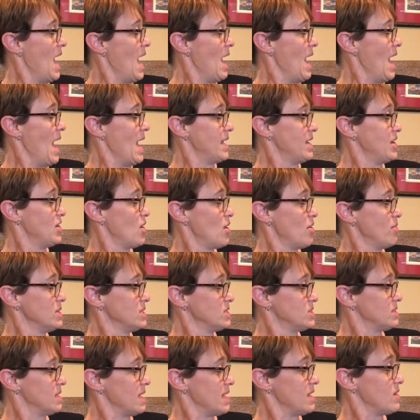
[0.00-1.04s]
And
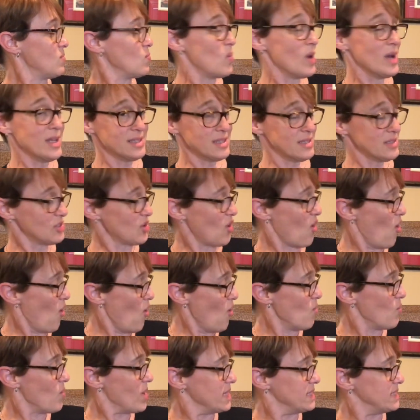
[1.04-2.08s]
it wasn't
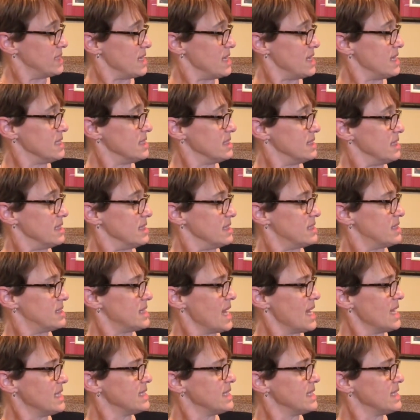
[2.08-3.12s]
always easy
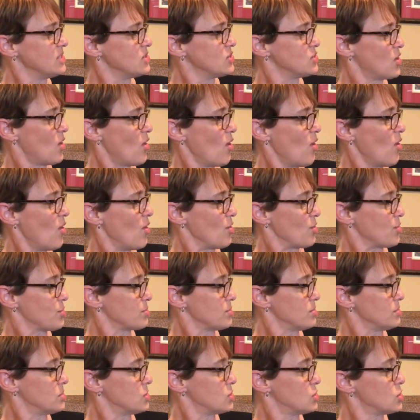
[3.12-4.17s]
standing tall
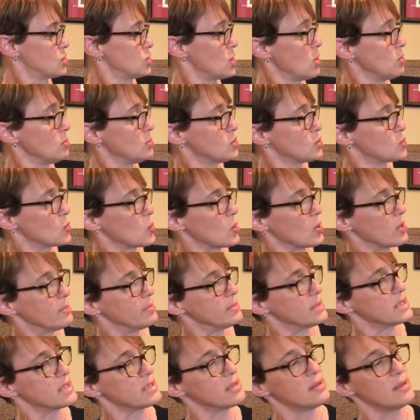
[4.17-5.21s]
through
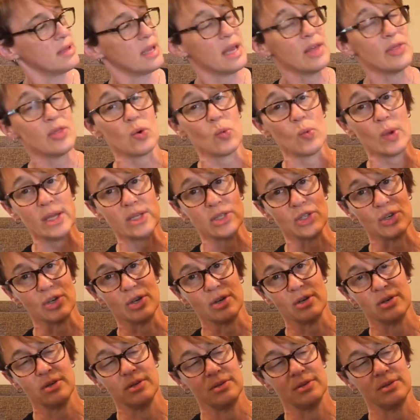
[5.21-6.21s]
snowstorms in the winter.